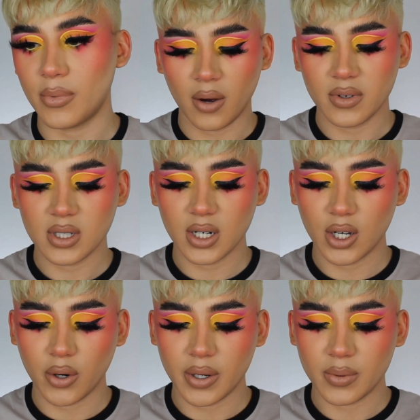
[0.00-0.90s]
Obviously going to
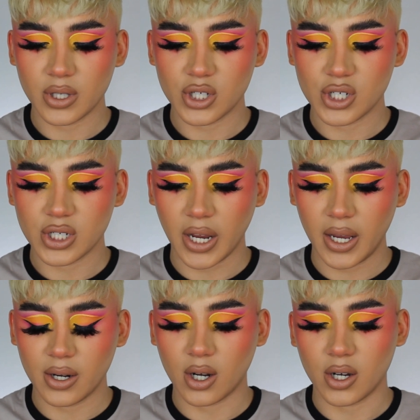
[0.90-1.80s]
go in with this
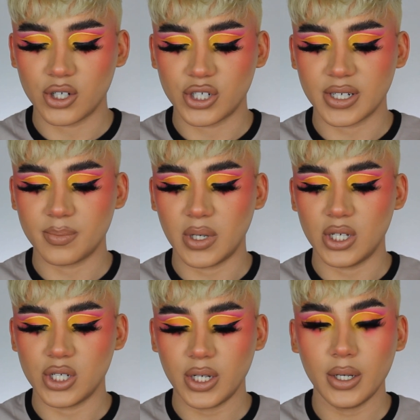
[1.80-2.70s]
shade called Just
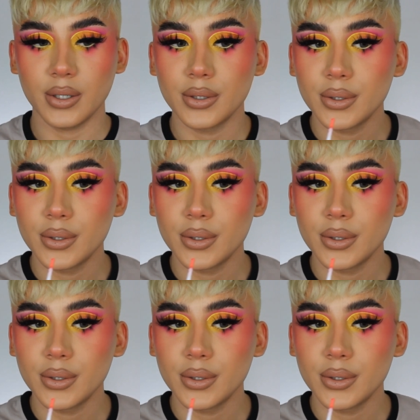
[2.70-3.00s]
Peachy.